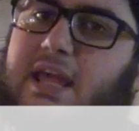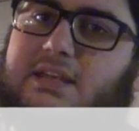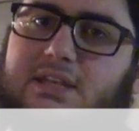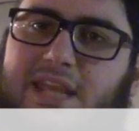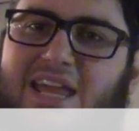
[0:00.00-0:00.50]
that
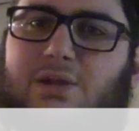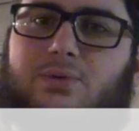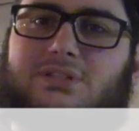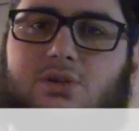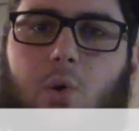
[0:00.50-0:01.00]
Nintendo
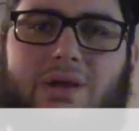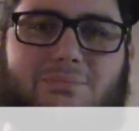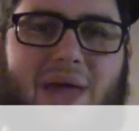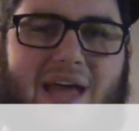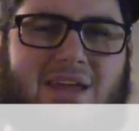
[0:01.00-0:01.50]
is going
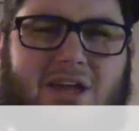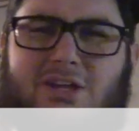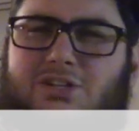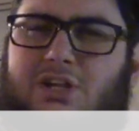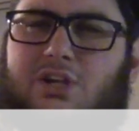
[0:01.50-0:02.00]
back
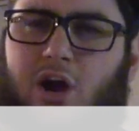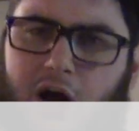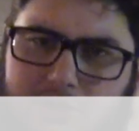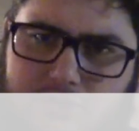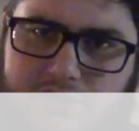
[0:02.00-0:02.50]
to
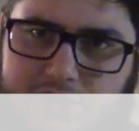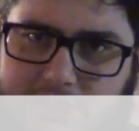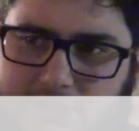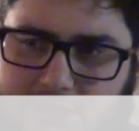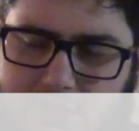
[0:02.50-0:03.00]

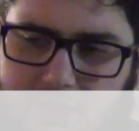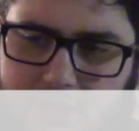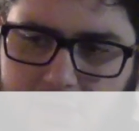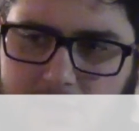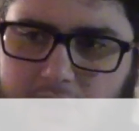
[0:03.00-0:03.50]
cartridges.
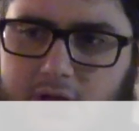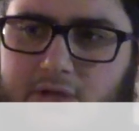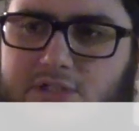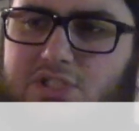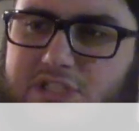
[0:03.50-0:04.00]

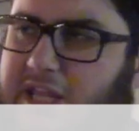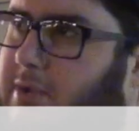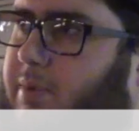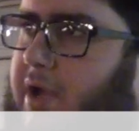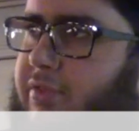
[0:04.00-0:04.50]
Just think
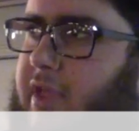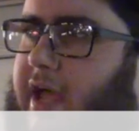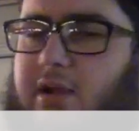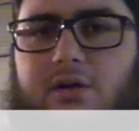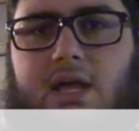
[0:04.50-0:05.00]
about
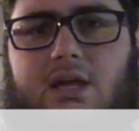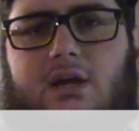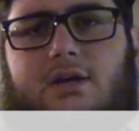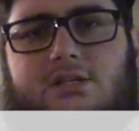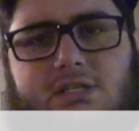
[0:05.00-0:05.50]
that, okay?
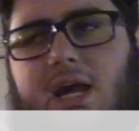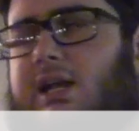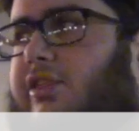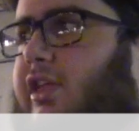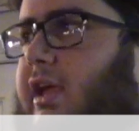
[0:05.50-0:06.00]
Because you got
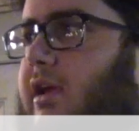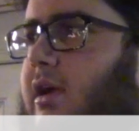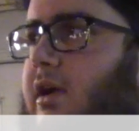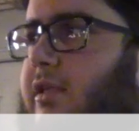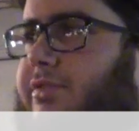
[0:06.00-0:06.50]
to think.
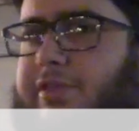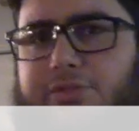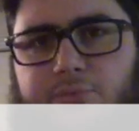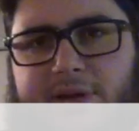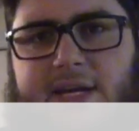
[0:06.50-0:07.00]
The
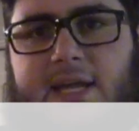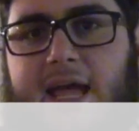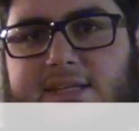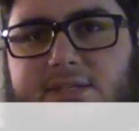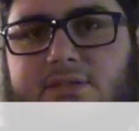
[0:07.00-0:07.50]

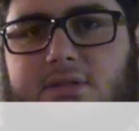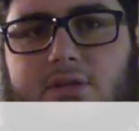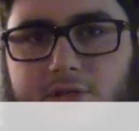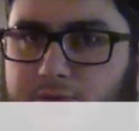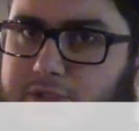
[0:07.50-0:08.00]
3DS
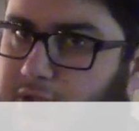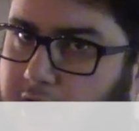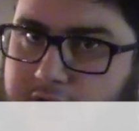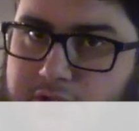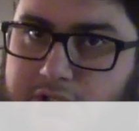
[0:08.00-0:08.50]
uses
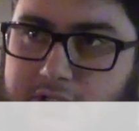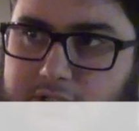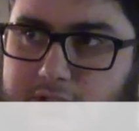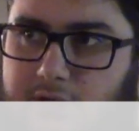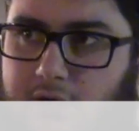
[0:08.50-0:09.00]

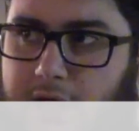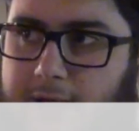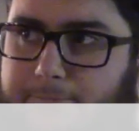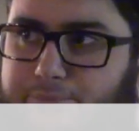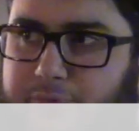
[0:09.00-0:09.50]
cartridges,
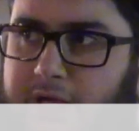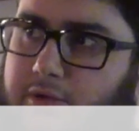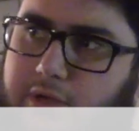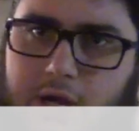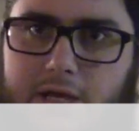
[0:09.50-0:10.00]
okay? I
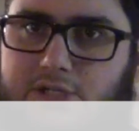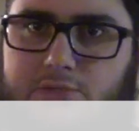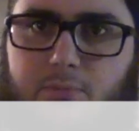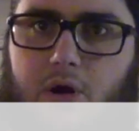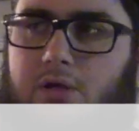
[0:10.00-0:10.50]
know they're kind of
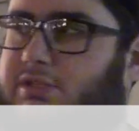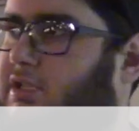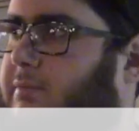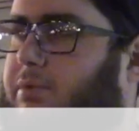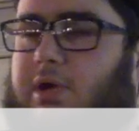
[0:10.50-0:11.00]
small and
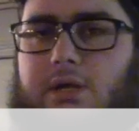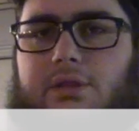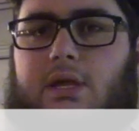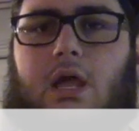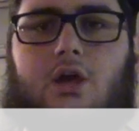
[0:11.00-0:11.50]
stuff, but you got to
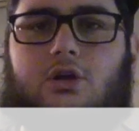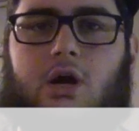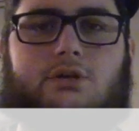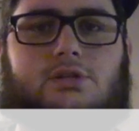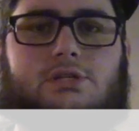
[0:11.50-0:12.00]
think.
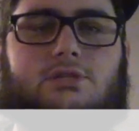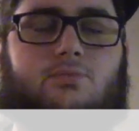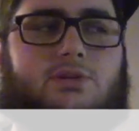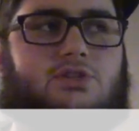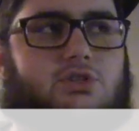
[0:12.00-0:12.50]
Cartridges is
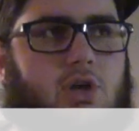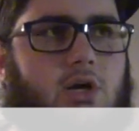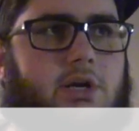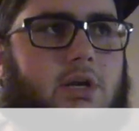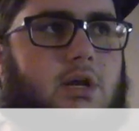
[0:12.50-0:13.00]
what
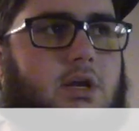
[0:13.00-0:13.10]
started